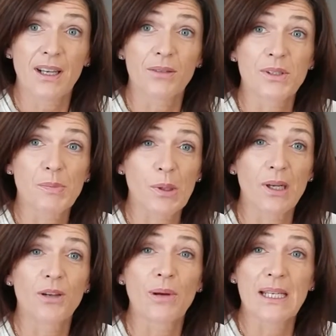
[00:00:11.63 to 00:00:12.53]
I was
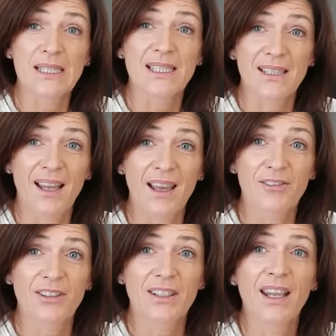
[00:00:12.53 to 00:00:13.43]
born and raised in
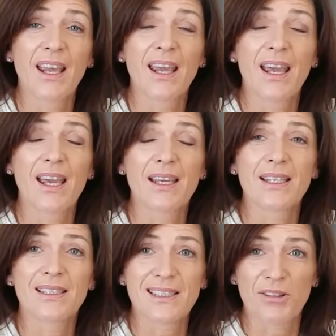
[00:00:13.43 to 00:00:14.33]
Cavan,
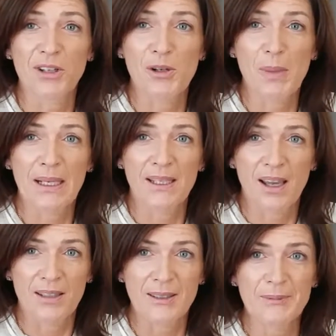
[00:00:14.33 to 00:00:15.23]
in a town called
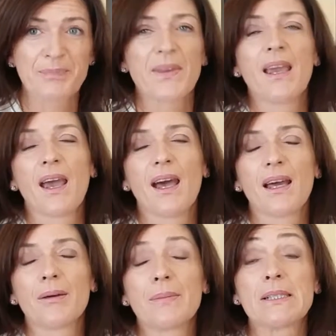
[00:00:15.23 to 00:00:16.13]
Ballyconnell.
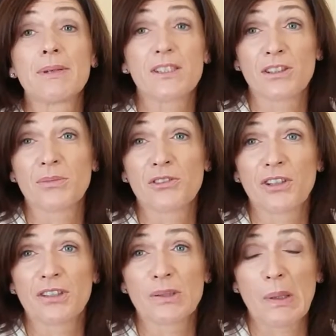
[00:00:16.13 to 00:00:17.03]
I spent a number of
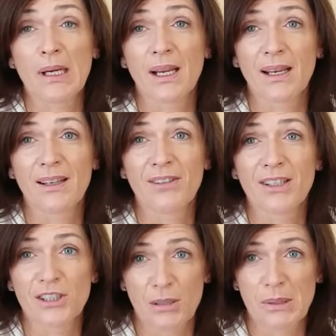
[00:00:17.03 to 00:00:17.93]
years working and living
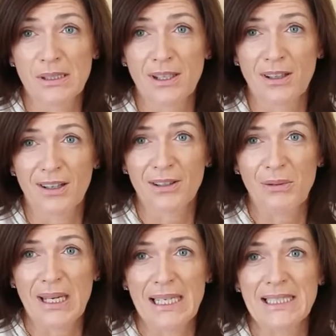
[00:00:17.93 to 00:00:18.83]
in Dublin on the
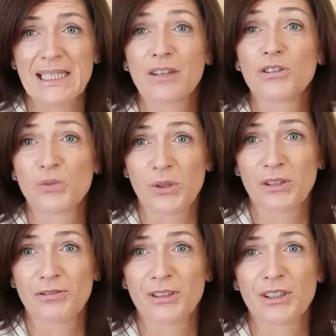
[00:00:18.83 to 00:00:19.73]
way down to
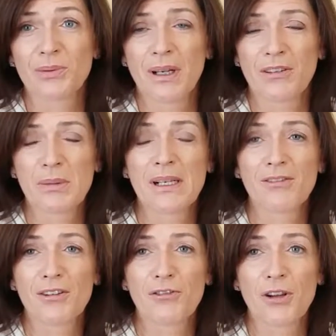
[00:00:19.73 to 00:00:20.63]
Waterford, where I've been
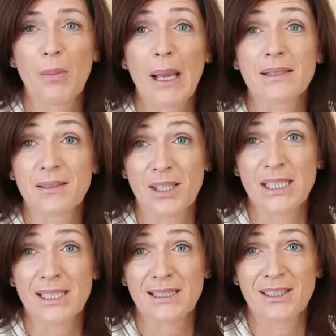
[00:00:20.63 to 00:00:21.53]
living for the past
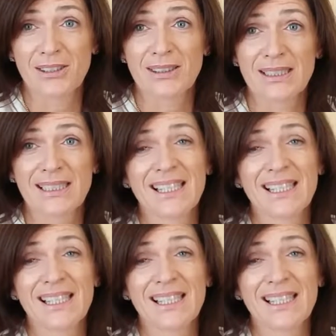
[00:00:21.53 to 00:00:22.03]
19 years.